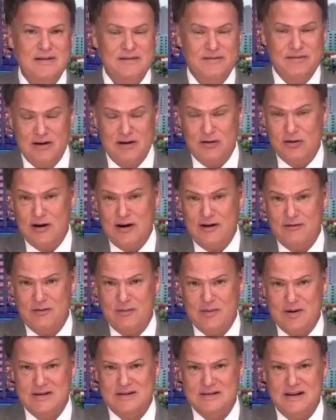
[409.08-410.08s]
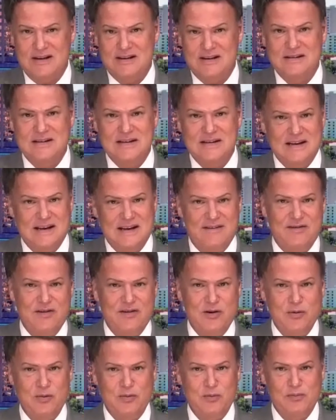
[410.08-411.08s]
federal government says if
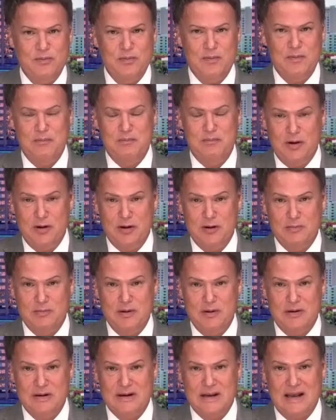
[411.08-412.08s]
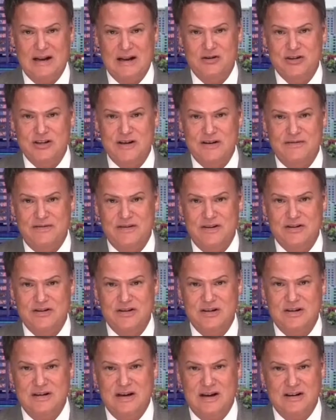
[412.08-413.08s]
you build a building energy
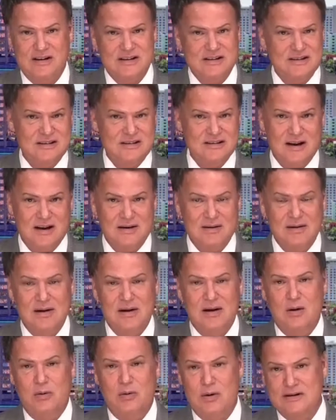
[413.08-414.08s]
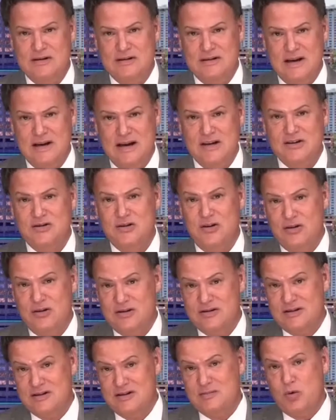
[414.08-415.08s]
efficient, now this is not residential,
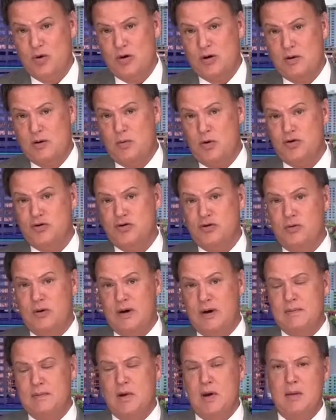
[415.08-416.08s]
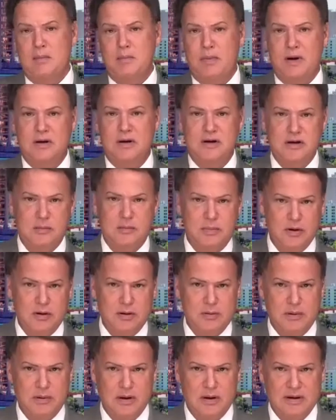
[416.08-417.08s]
this is more commercial, right? But you build
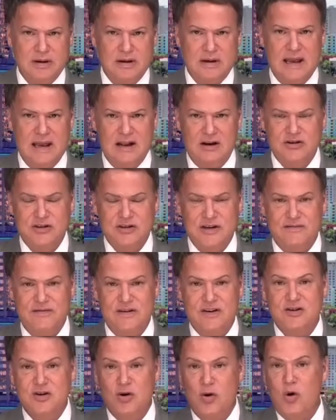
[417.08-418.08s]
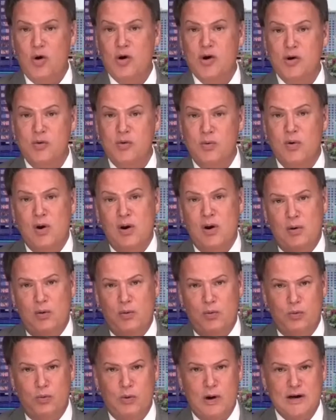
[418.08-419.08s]
a building energy efficient, or you
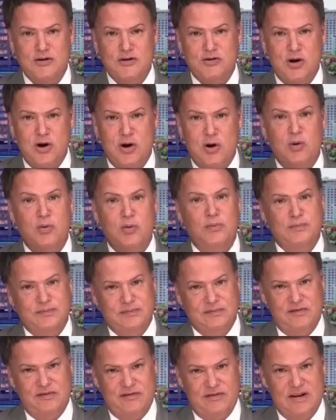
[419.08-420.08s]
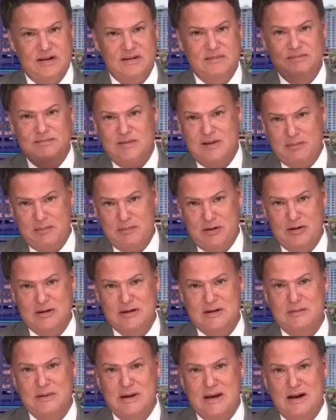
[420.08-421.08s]
retrofit the building
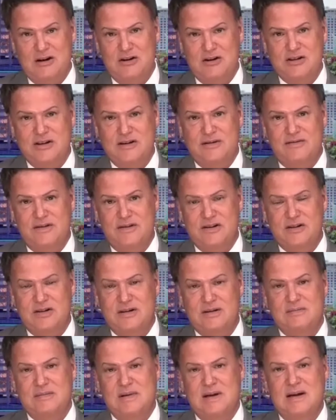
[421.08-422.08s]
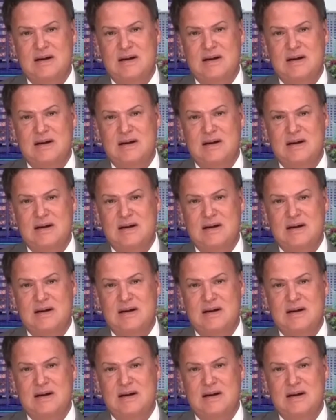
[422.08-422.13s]
to be energy efficient,